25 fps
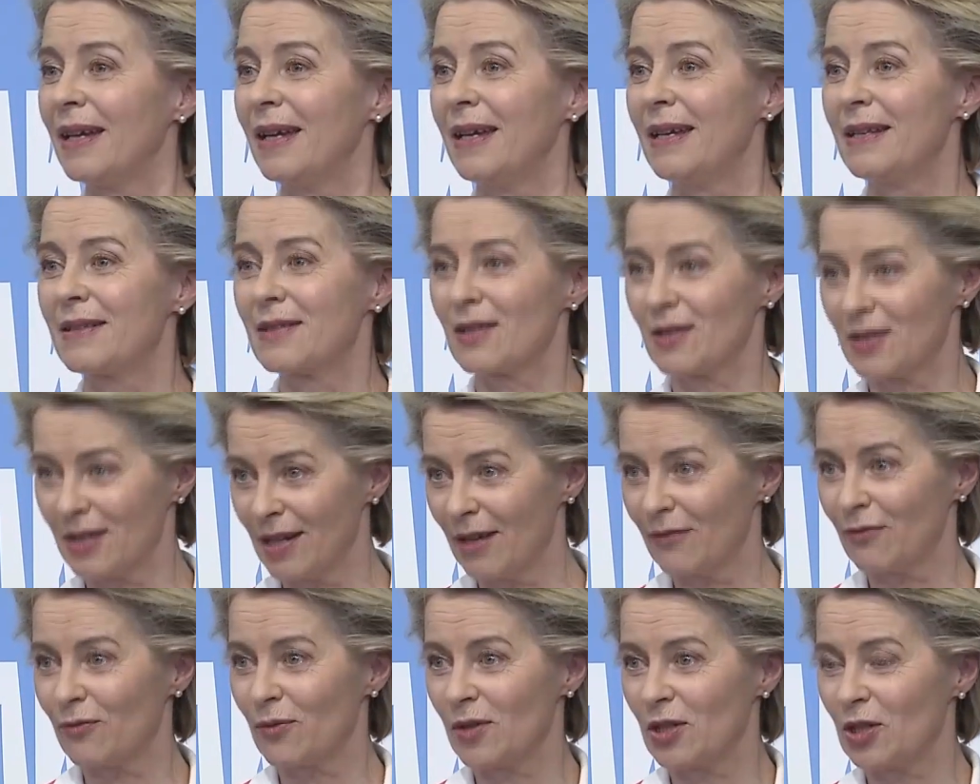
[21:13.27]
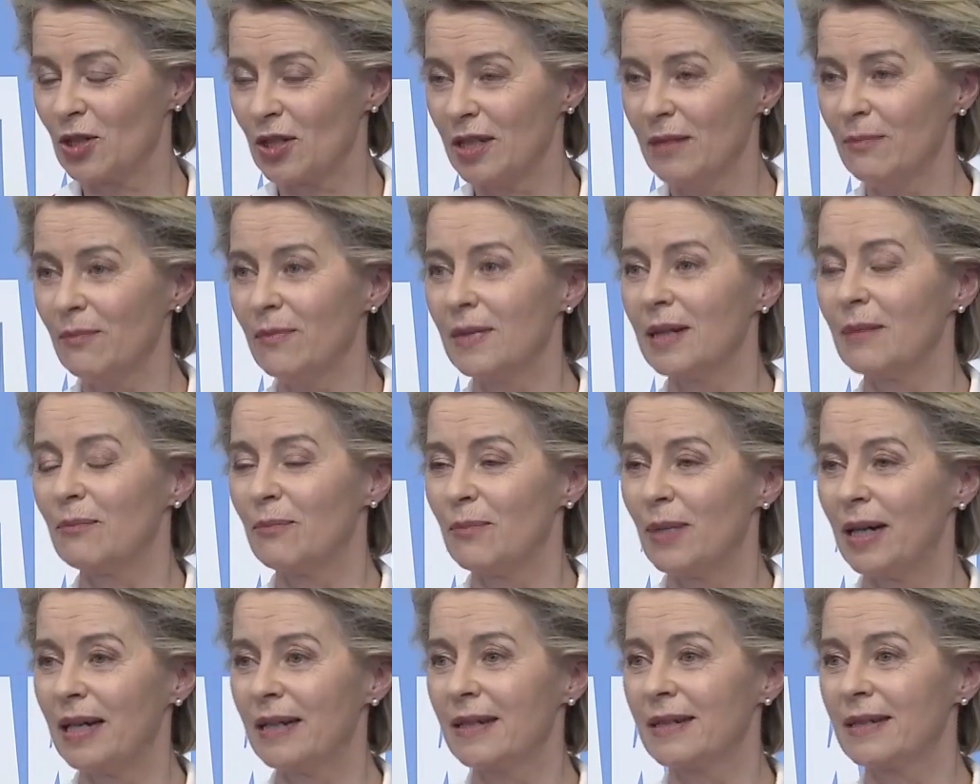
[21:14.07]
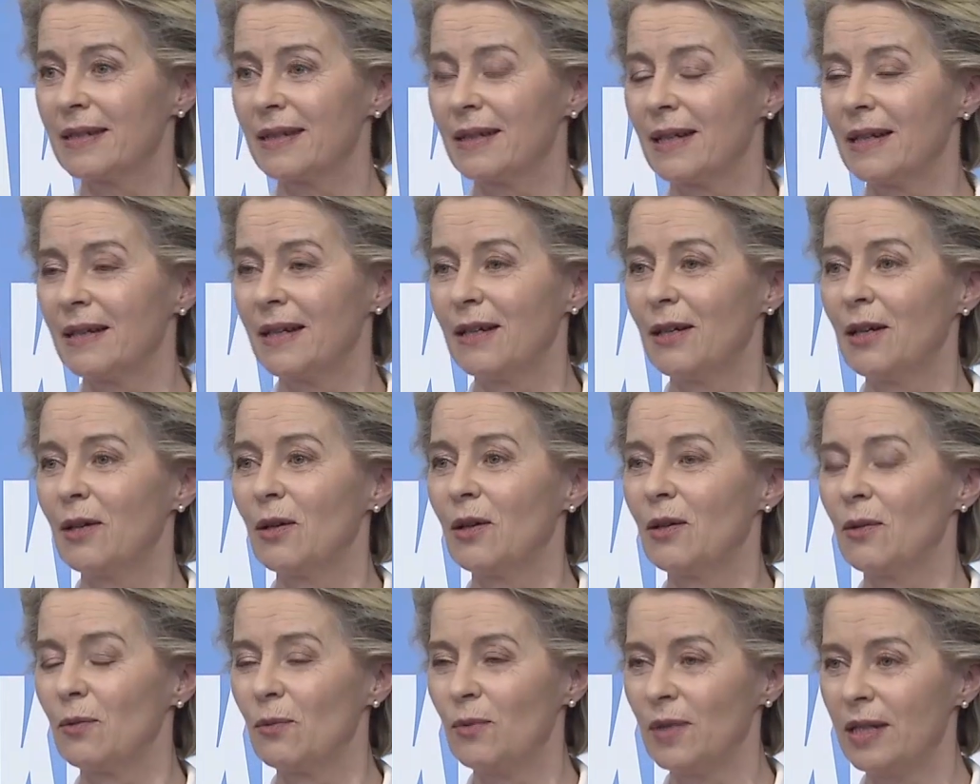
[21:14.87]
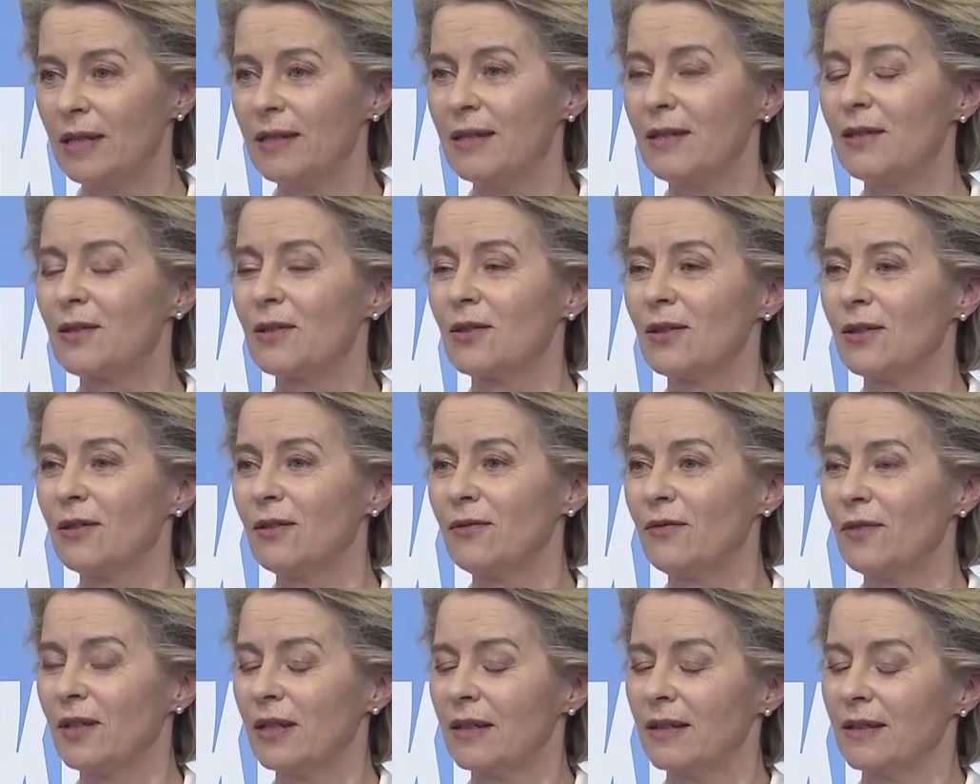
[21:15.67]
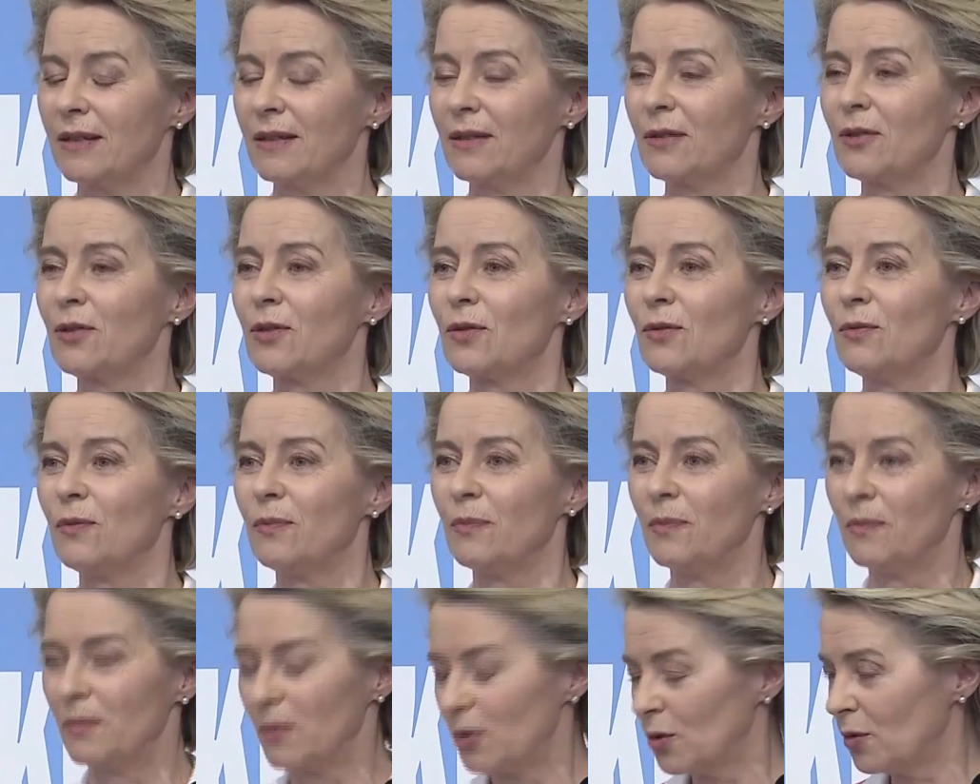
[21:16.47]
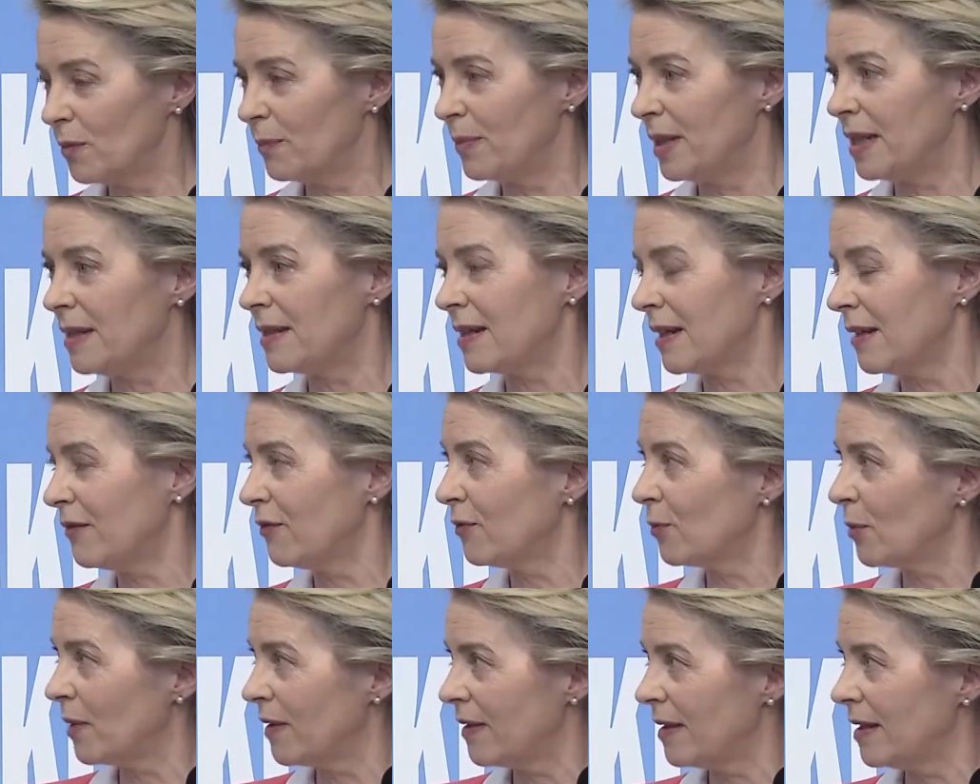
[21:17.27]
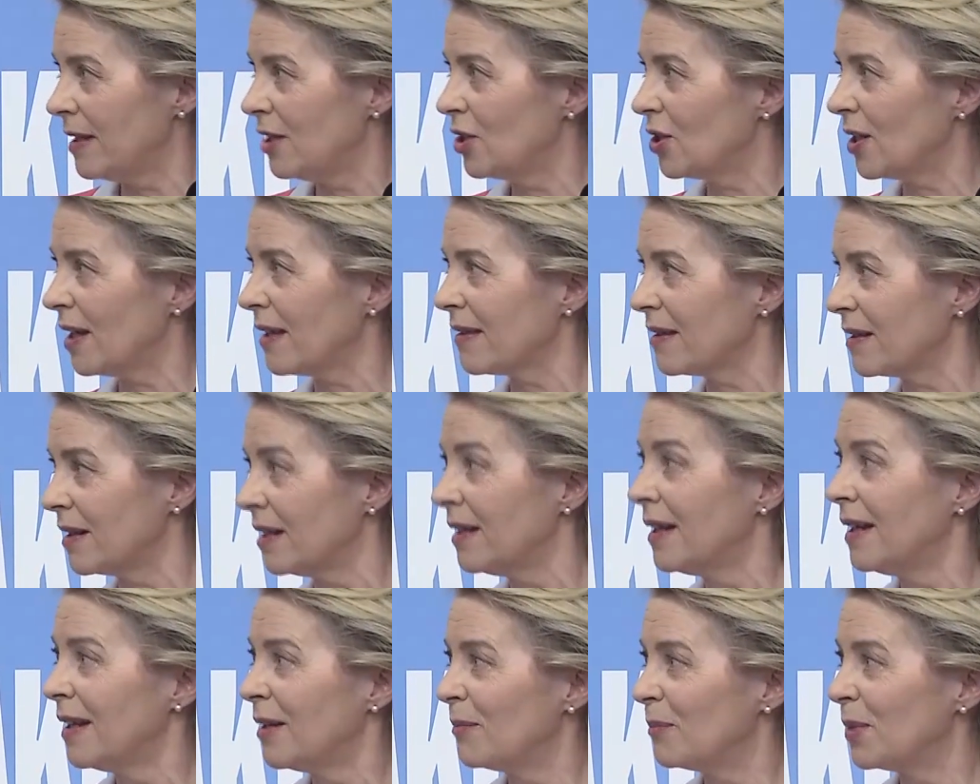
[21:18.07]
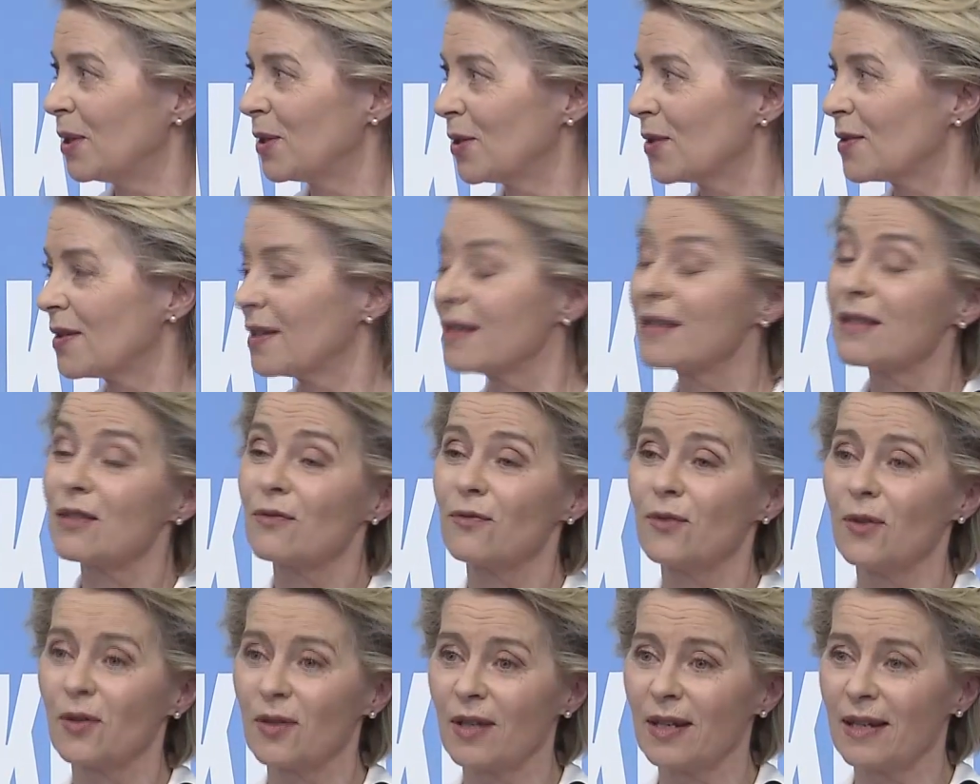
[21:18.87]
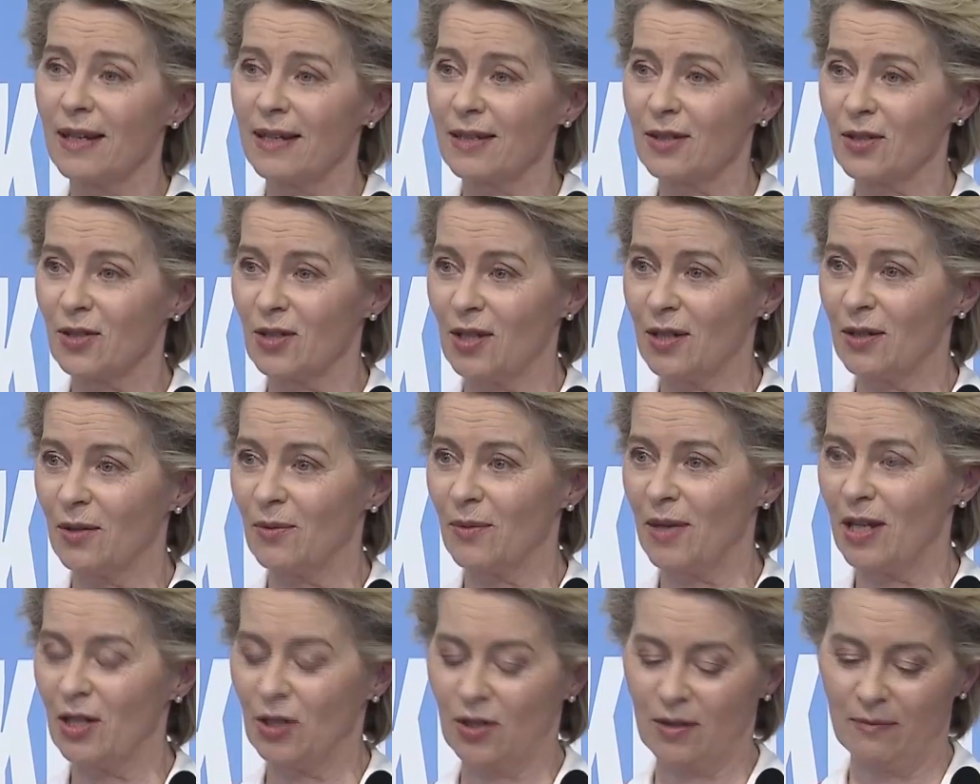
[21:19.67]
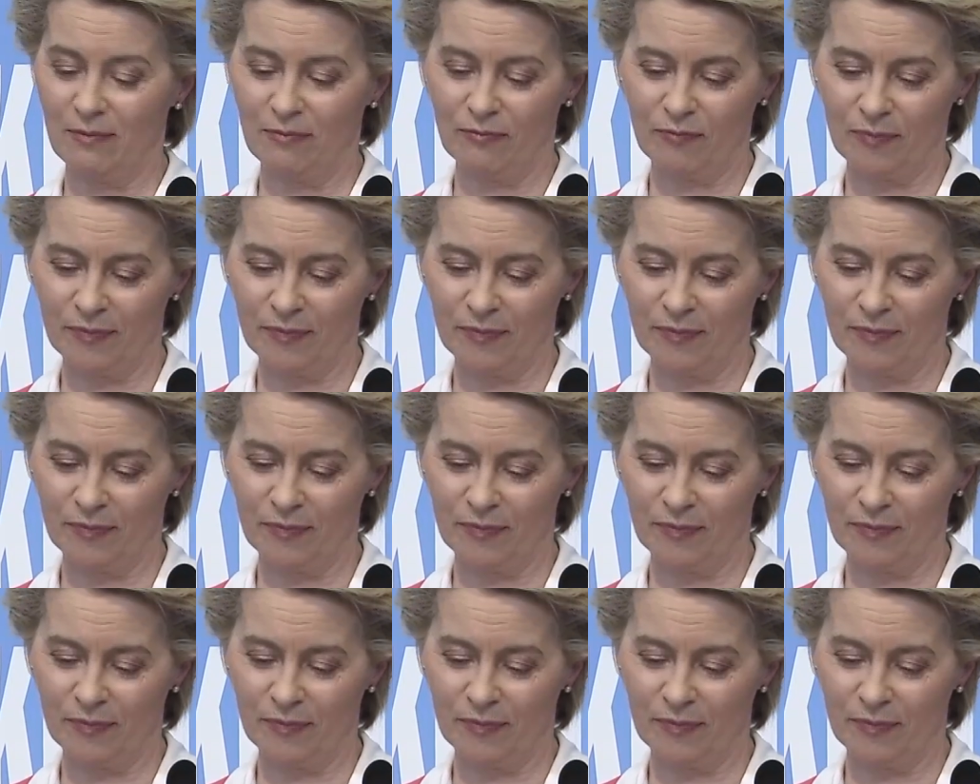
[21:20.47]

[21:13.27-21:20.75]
It's a tough regime, but we deserve to be tough with each other because it's for the next generation.